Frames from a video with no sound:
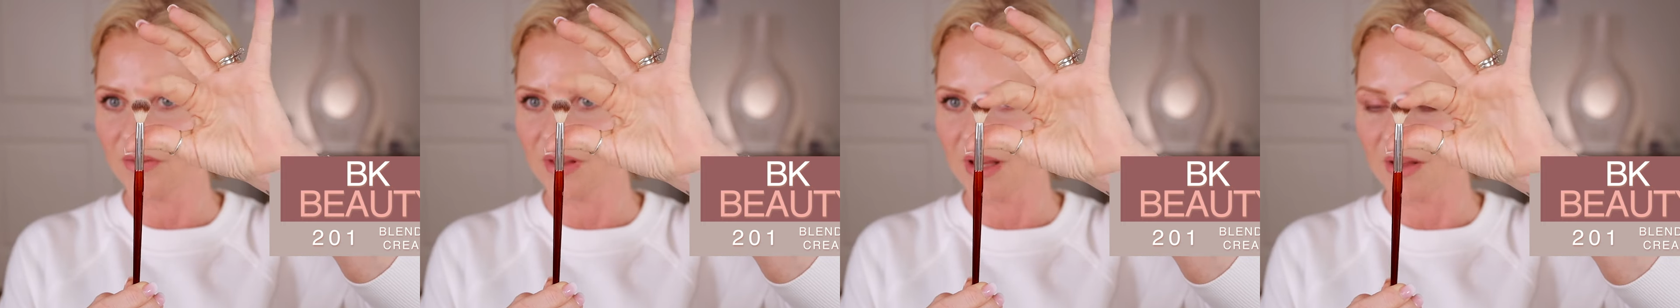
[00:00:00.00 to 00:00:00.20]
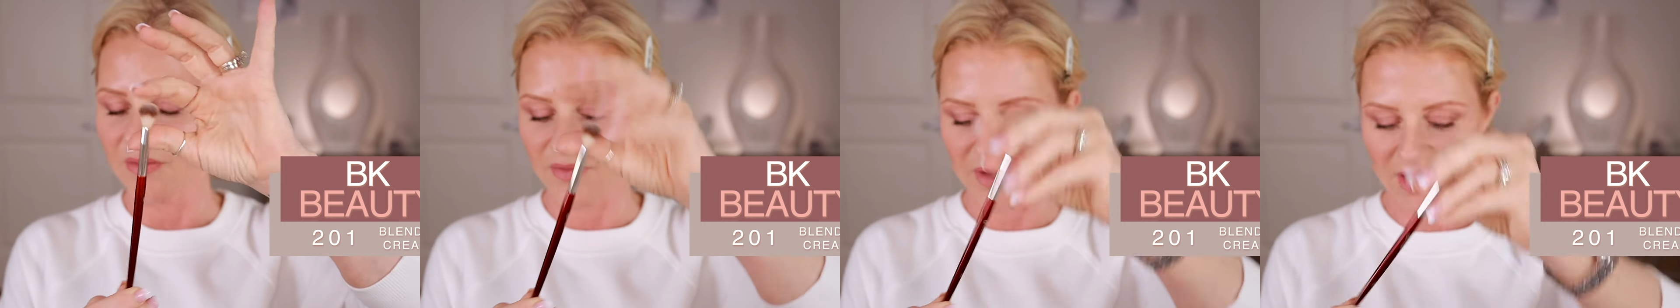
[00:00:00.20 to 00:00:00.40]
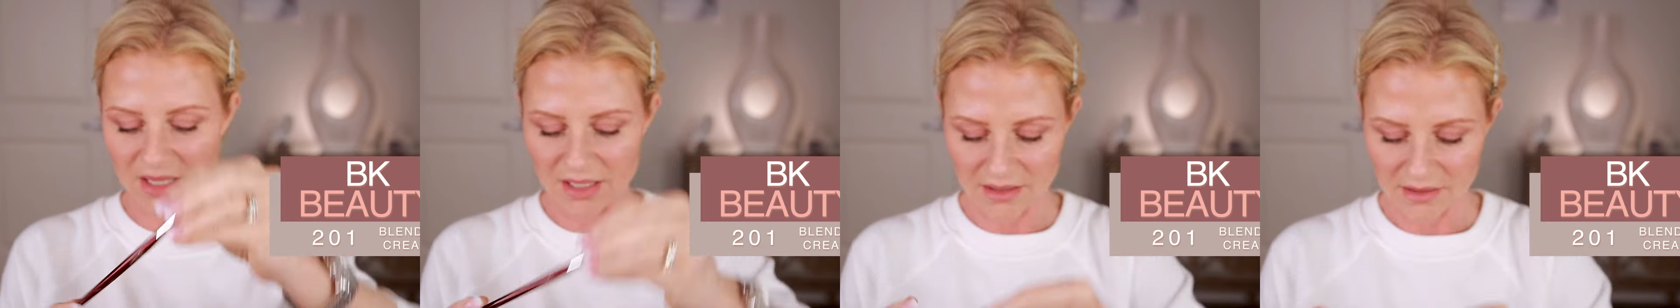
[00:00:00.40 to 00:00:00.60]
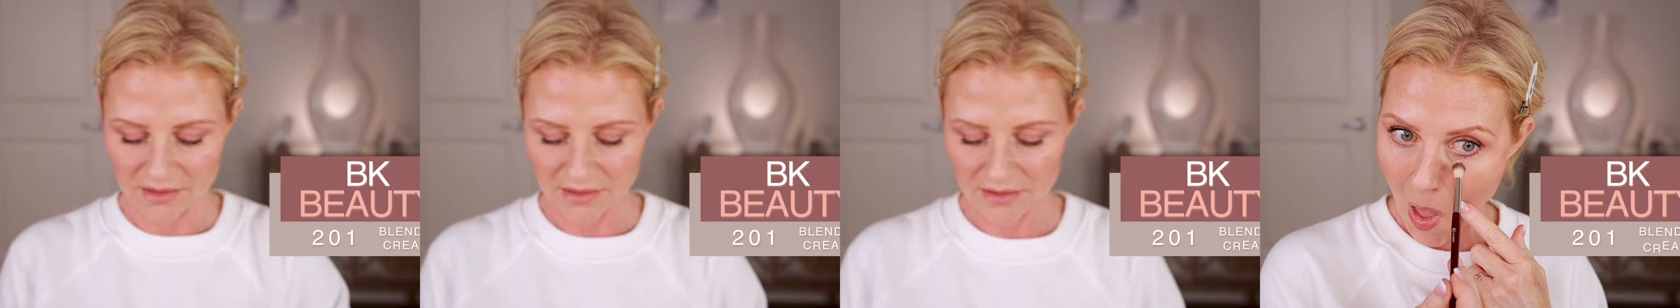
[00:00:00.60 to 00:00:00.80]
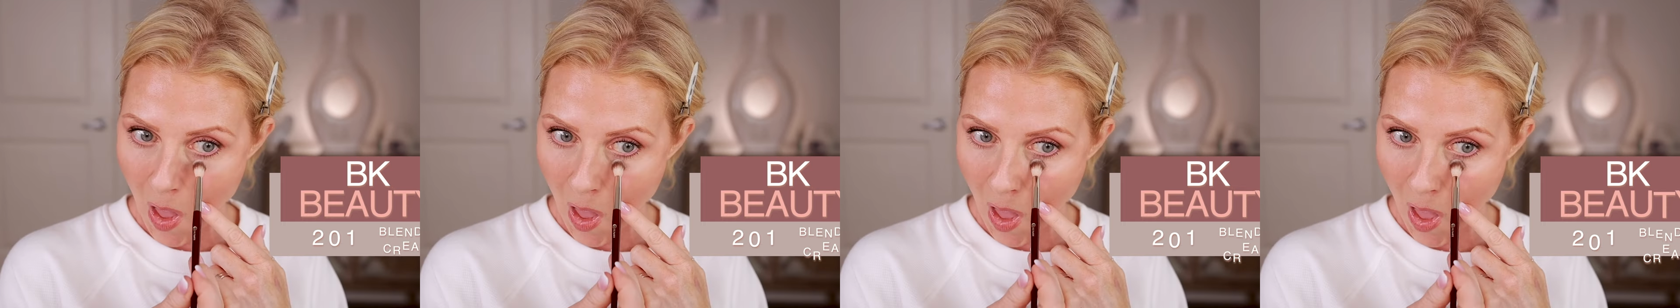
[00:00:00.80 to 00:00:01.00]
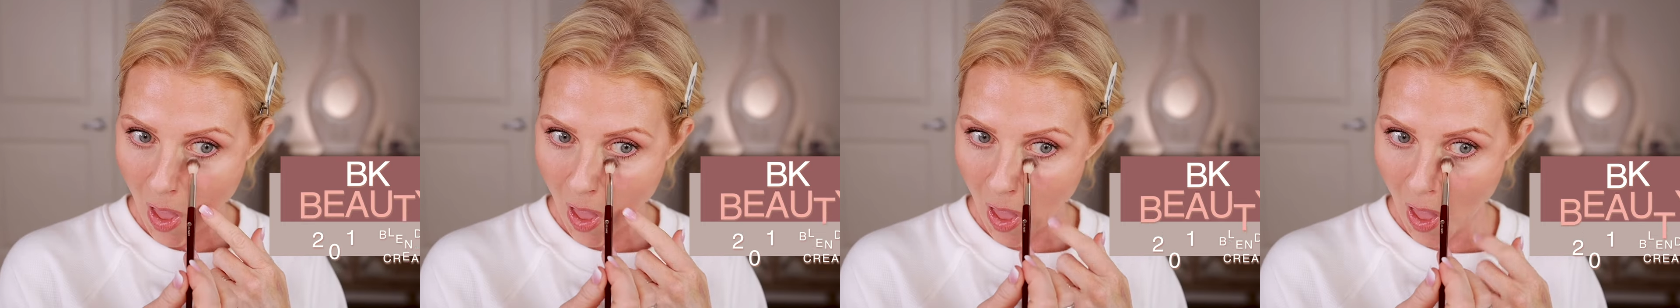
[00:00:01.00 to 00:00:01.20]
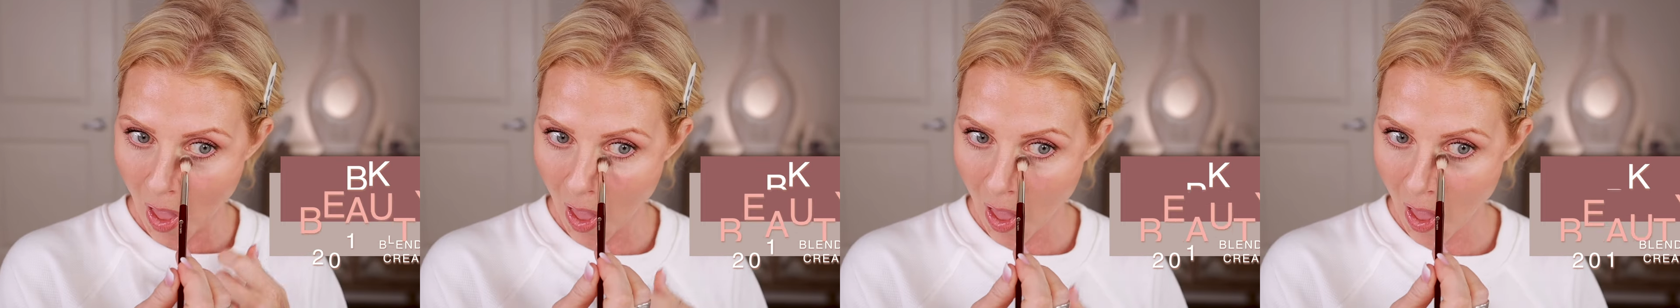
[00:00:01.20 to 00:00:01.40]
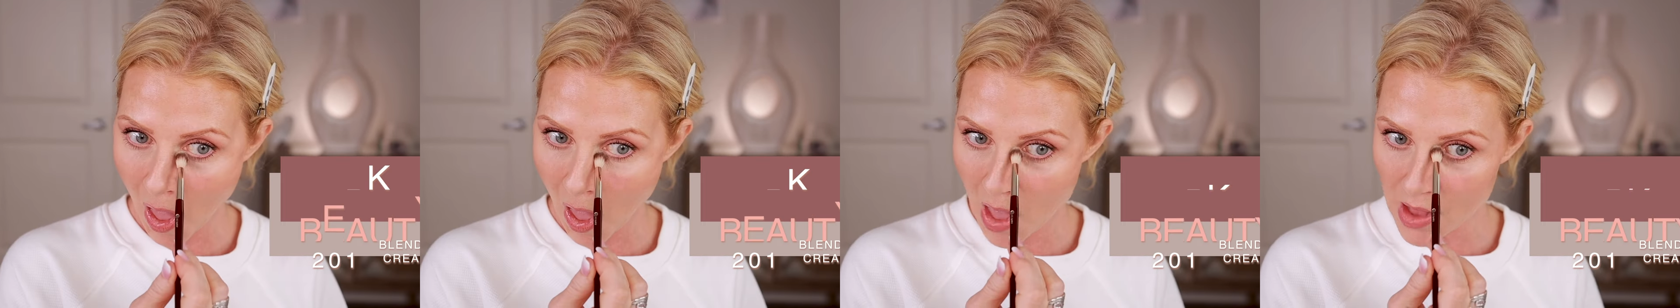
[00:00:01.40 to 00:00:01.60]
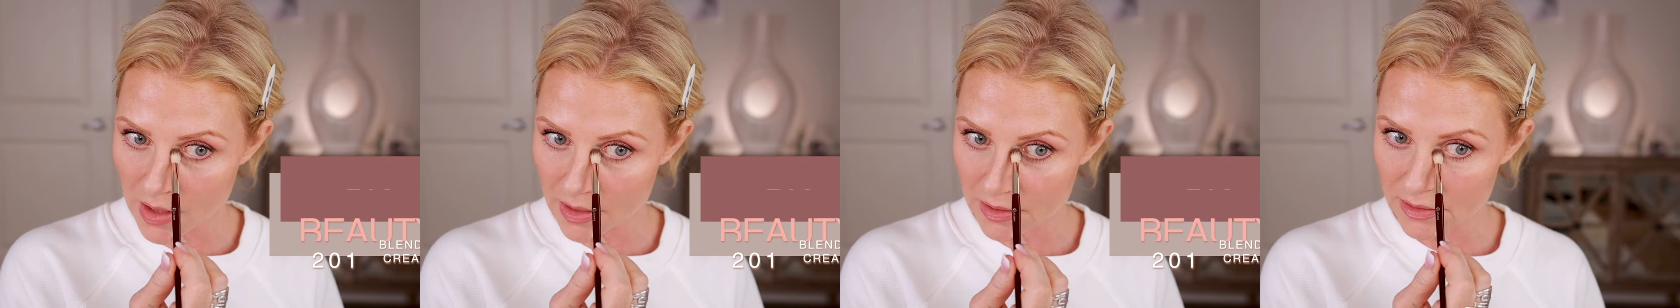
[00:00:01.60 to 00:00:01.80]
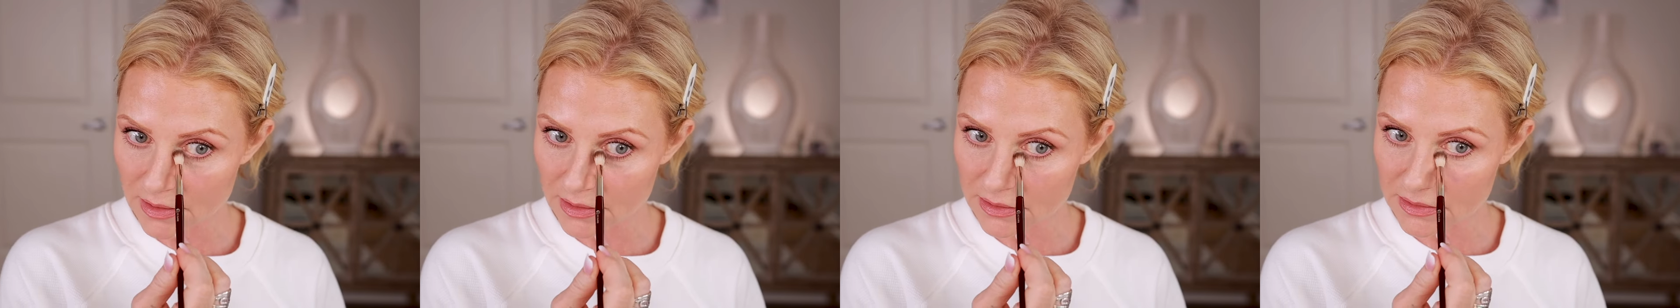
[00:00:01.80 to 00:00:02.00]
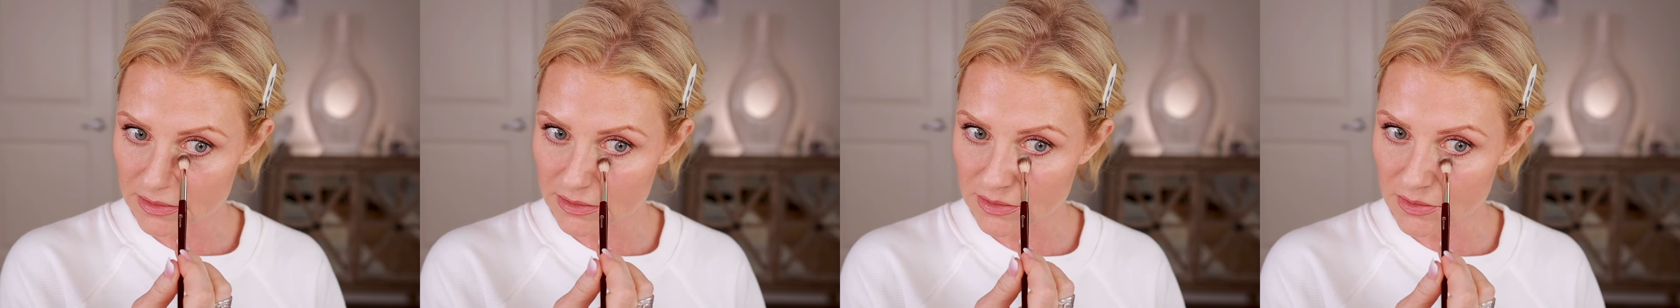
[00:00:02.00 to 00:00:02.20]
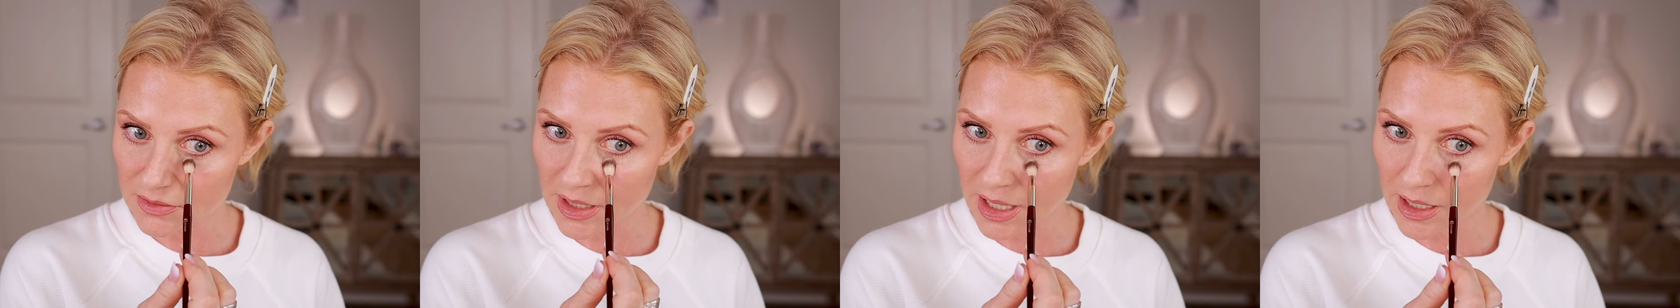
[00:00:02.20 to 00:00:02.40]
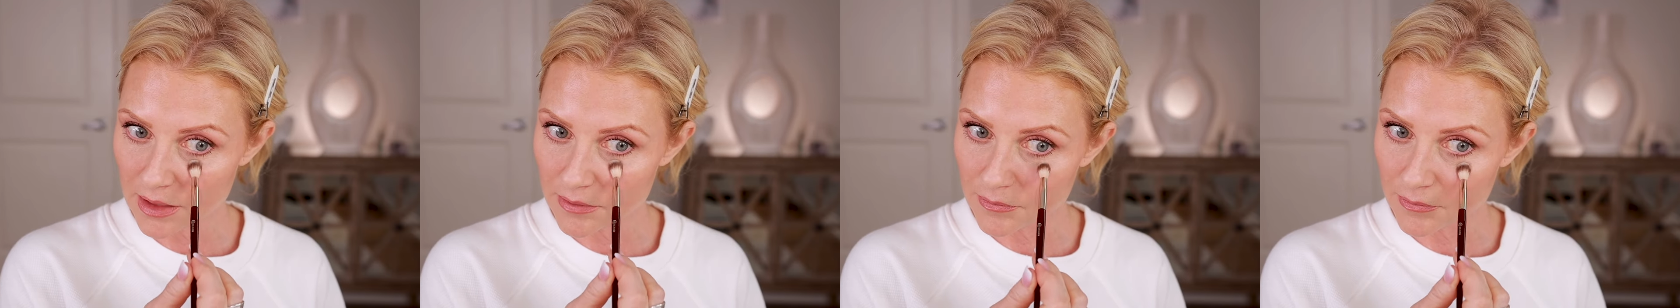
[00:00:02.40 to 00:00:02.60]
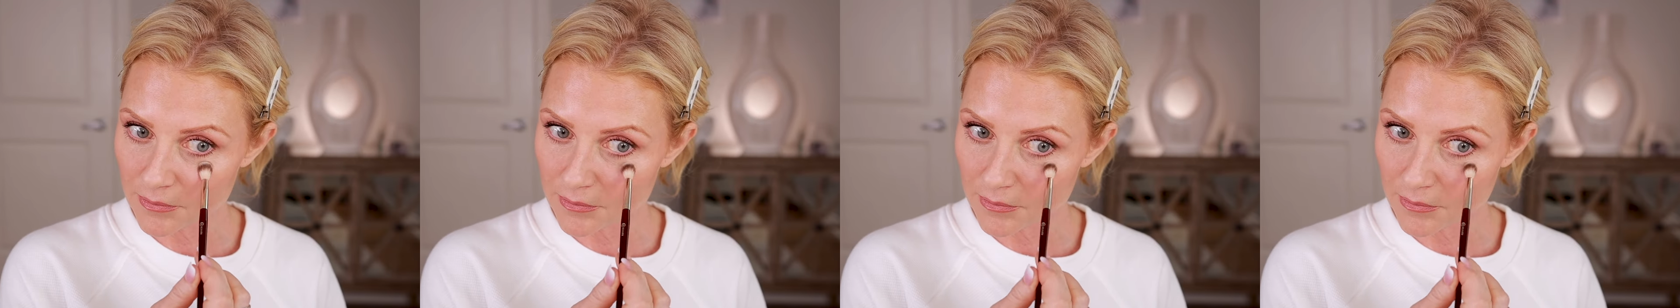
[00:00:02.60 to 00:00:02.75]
fluffy. Let's do that.